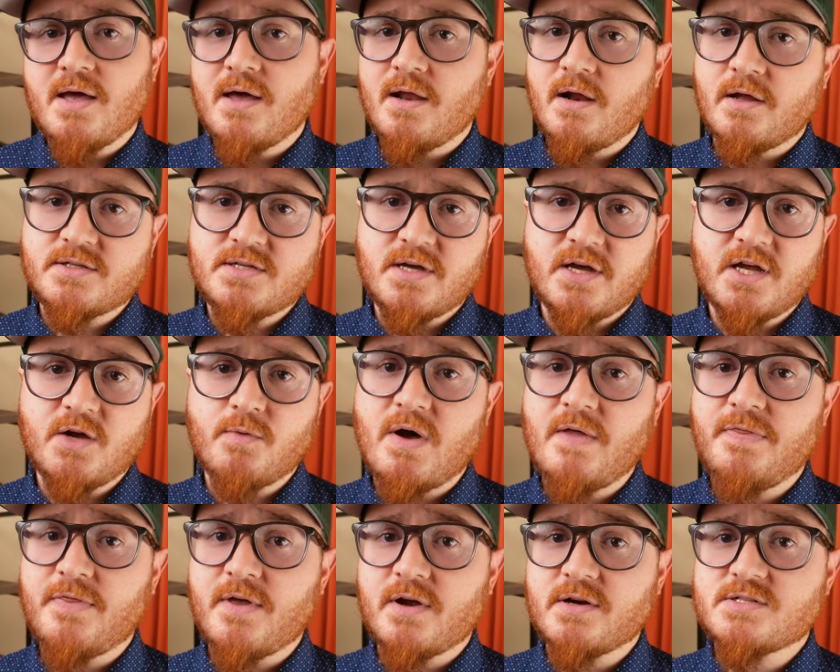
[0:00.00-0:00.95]
And I'll tell you
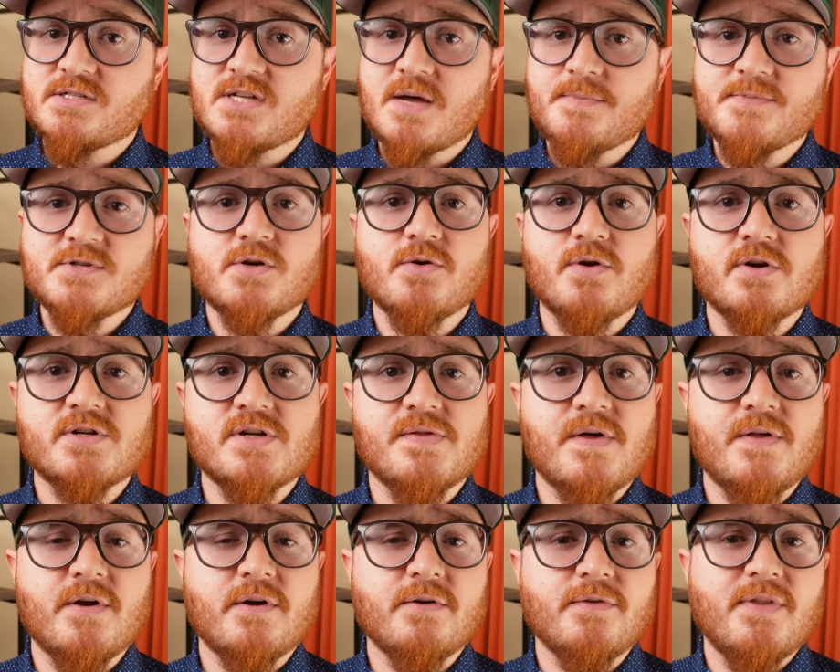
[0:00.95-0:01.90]
what, there's some scooters out
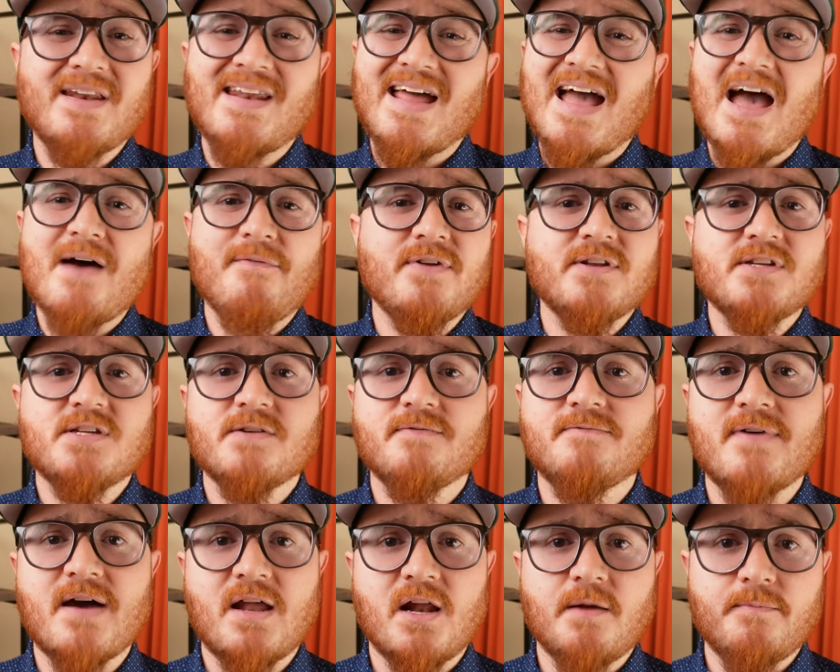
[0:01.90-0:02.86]
there that haven't
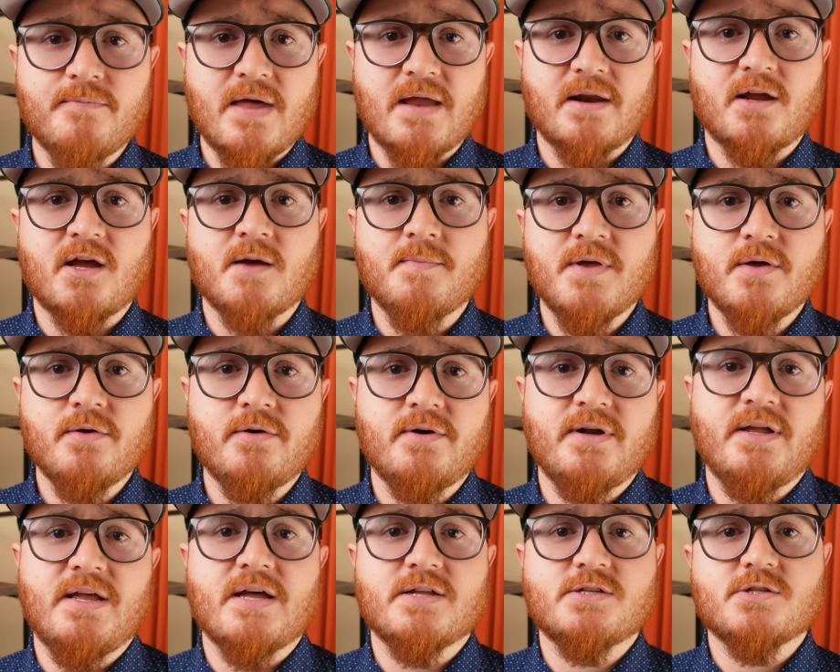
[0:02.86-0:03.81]
developed that
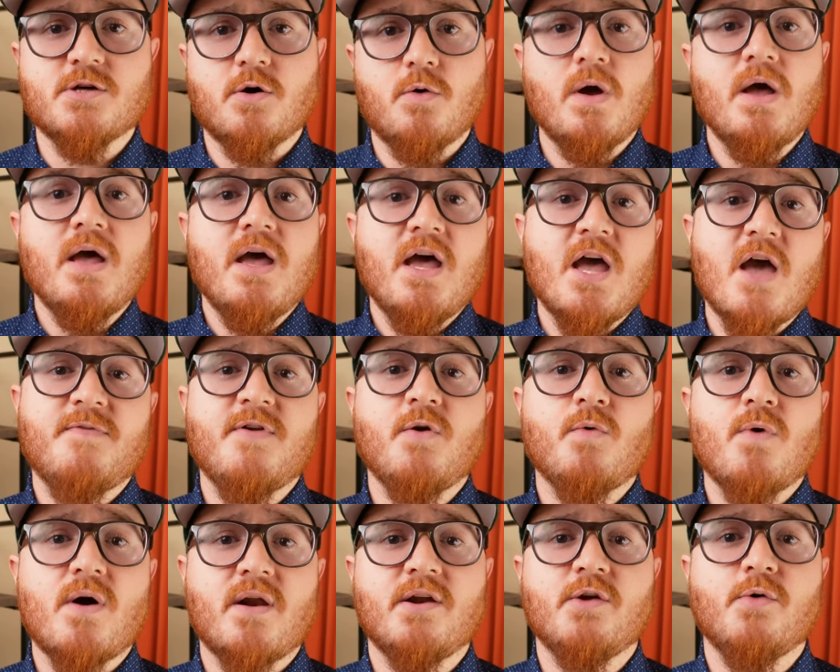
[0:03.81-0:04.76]
community yet. So if
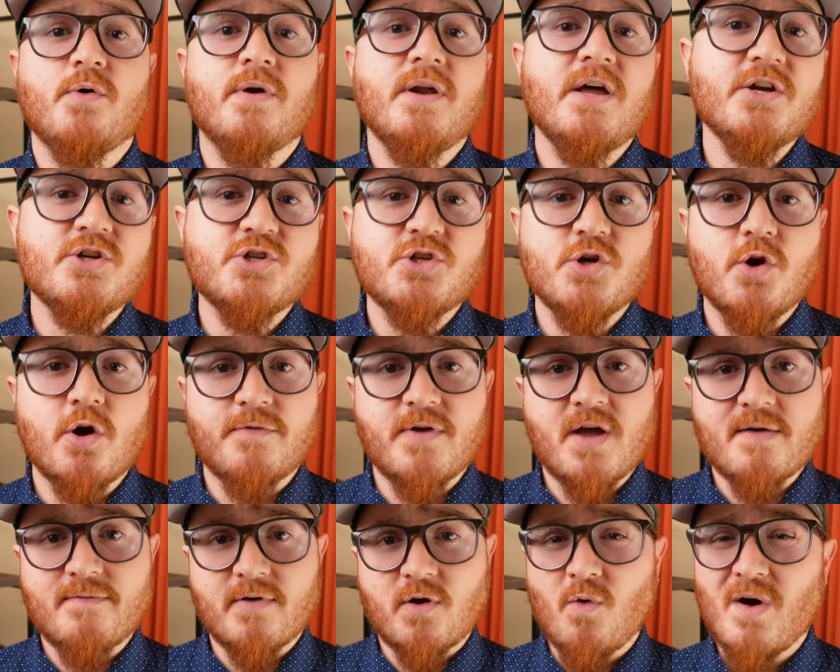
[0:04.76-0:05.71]
you run into an issue or if
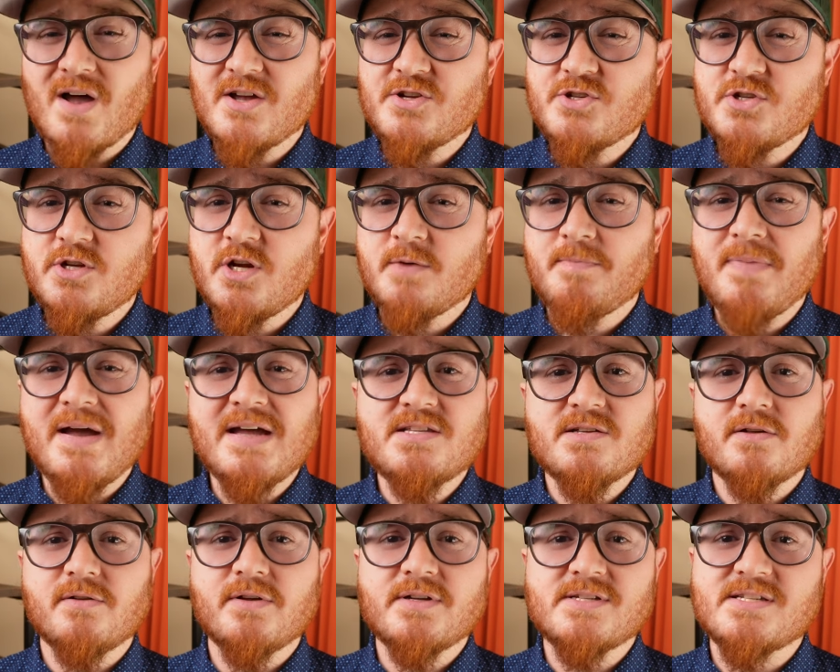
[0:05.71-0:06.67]
you have a question, you're
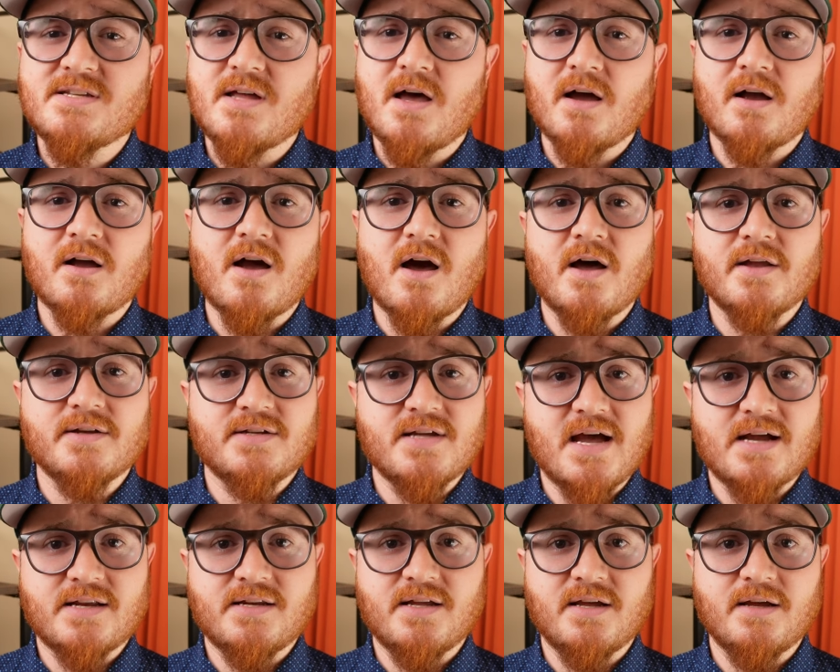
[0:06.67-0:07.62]
basically stuck
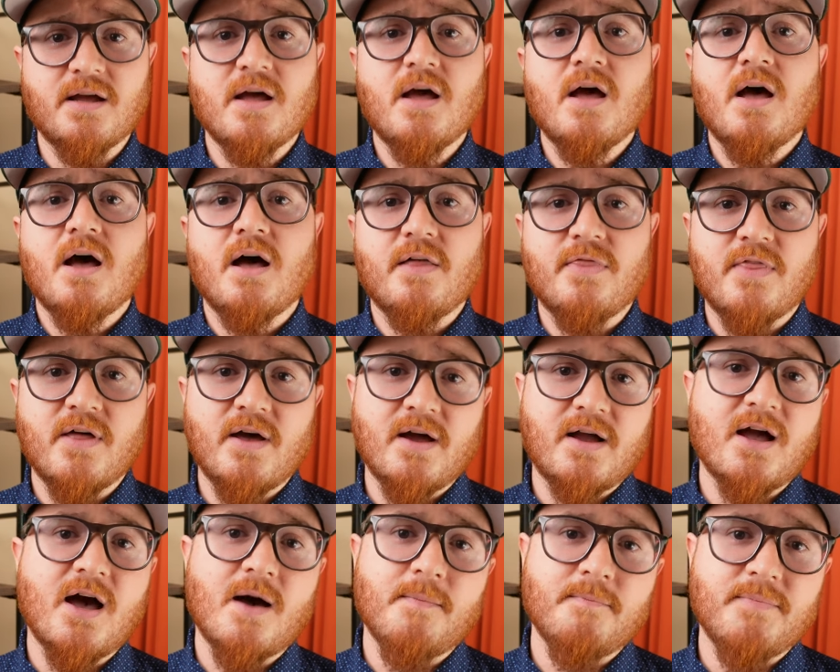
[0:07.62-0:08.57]
contacting
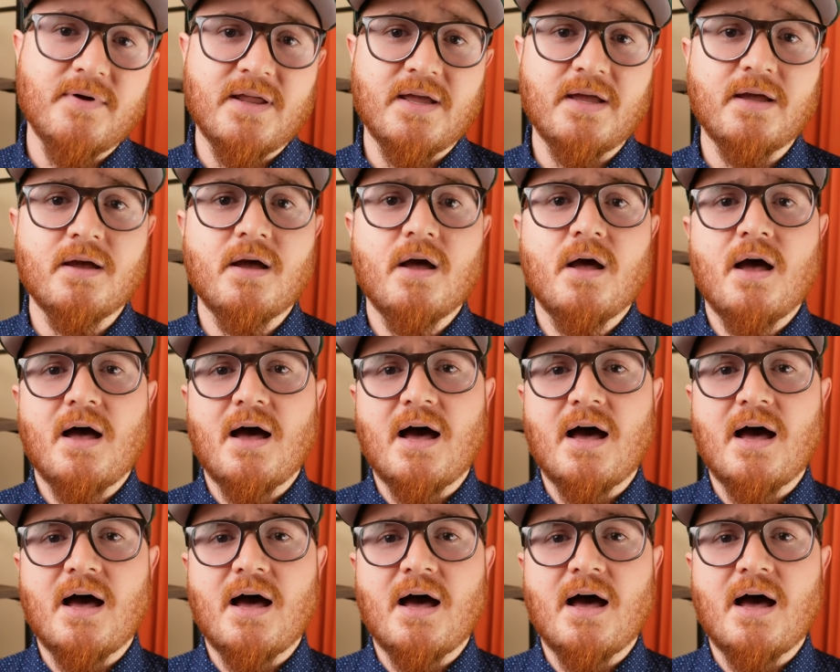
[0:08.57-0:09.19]
the company.